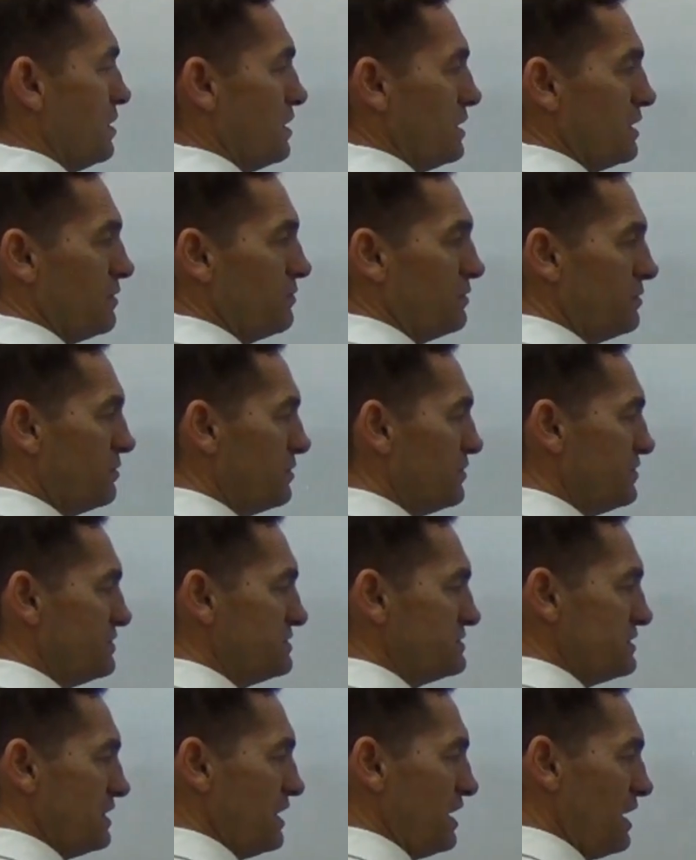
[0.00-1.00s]
Now we want
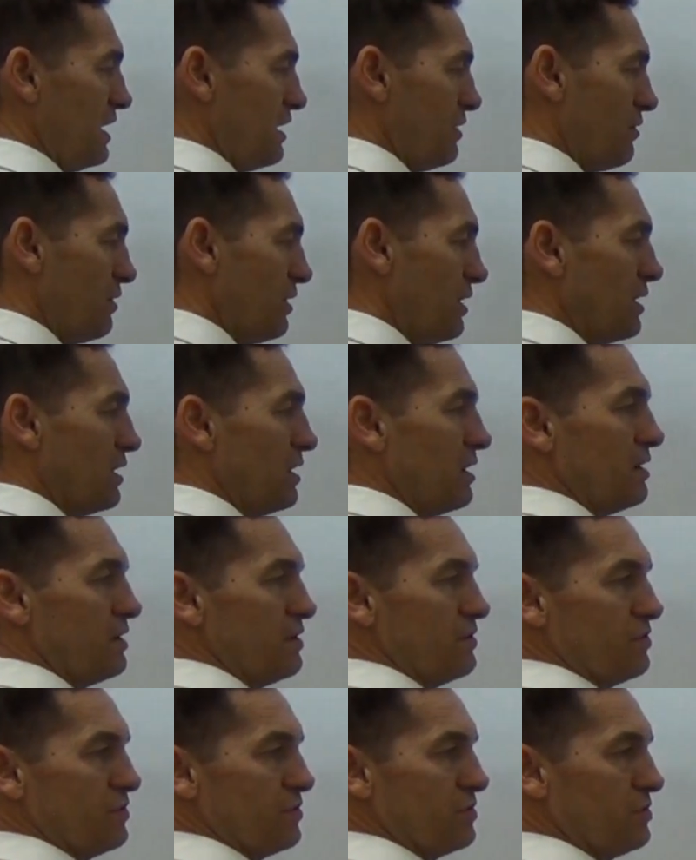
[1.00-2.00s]
this area
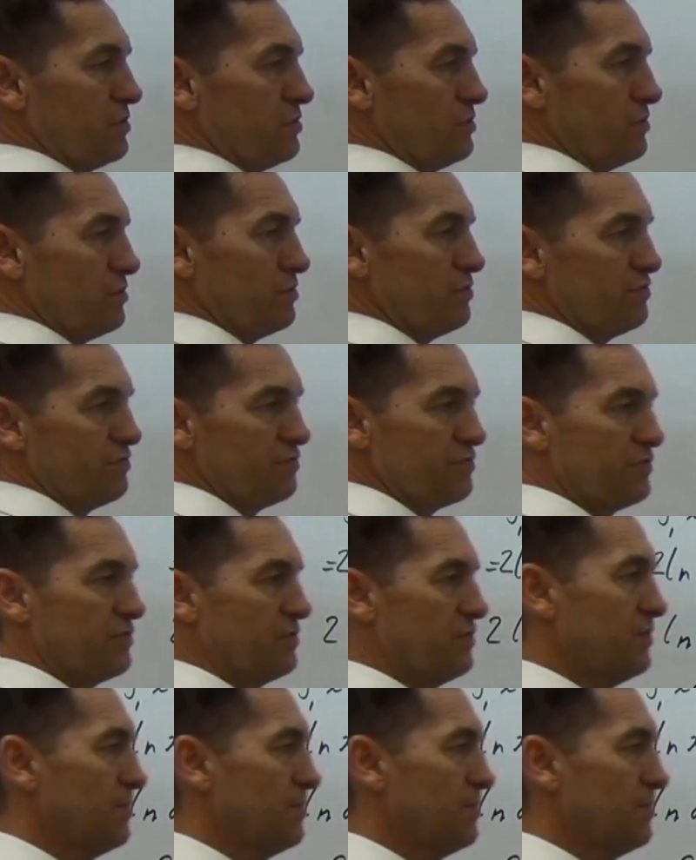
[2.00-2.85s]
under the curve